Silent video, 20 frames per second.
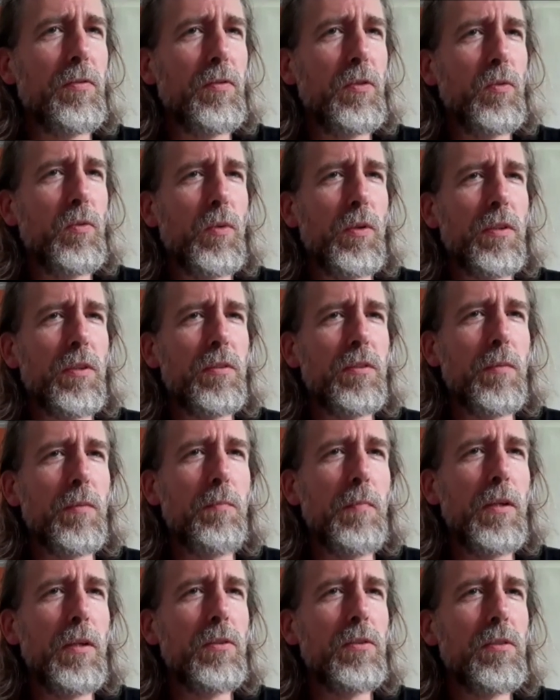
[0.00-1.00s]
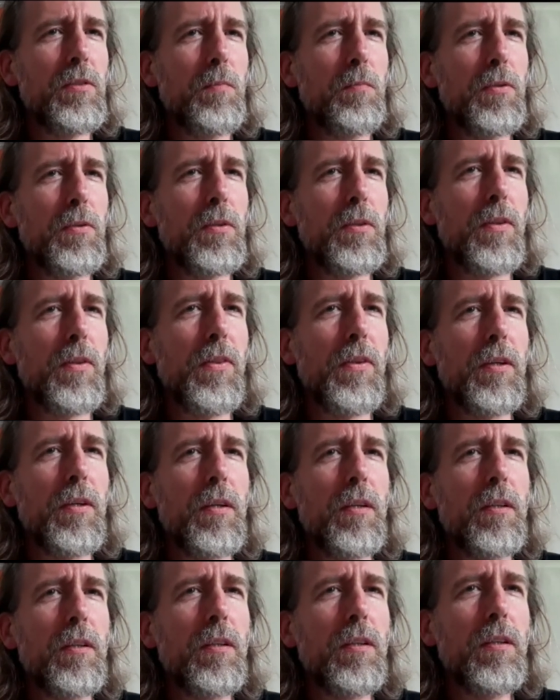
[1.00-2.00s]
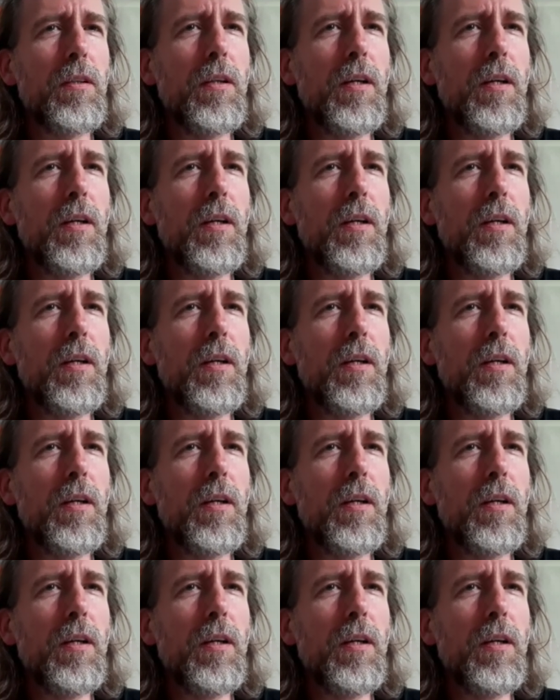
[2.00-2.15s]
Footwork is the most important thing.